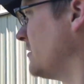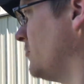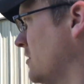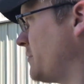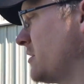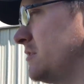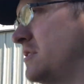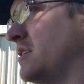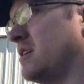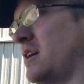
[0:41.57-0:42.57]
one up here on the
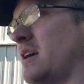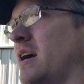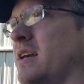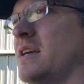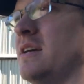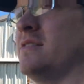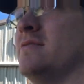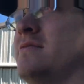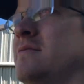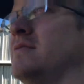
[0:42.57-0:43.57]
tongue I gotta get,
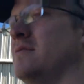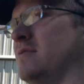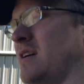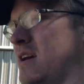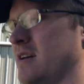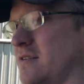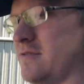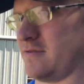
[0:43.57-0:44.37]
and